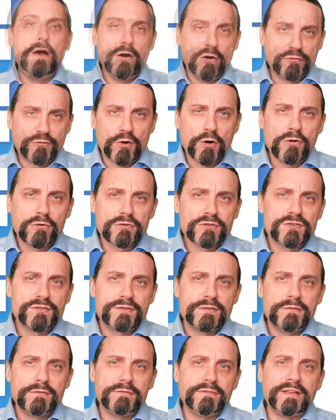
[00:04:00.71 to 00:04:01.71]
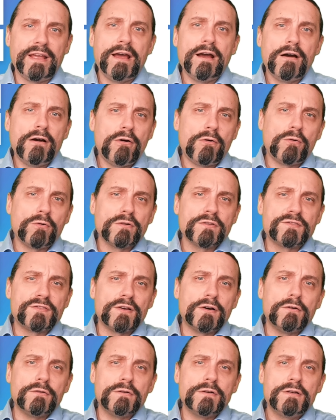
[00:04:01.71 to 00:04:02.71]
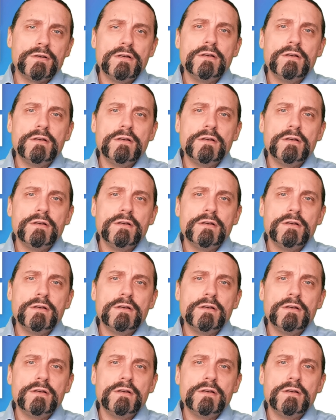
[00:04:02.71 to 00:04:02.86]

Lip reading: Of course, there are also